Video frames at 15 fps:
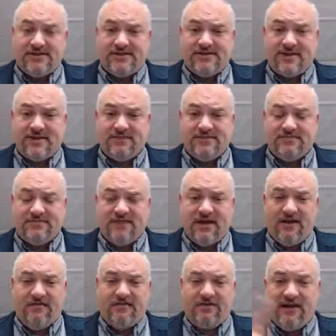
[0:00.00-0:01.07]
The cells
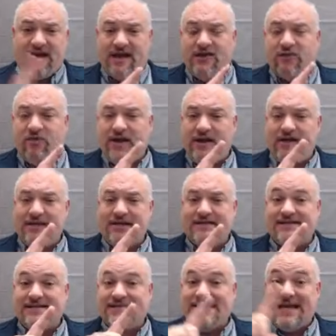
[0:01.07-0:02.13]
themselves are not quite
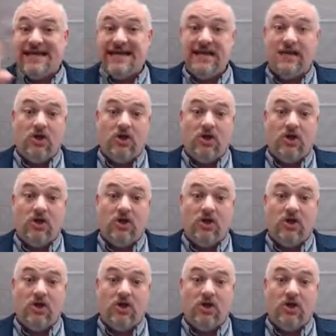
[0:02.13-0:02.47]
as insanely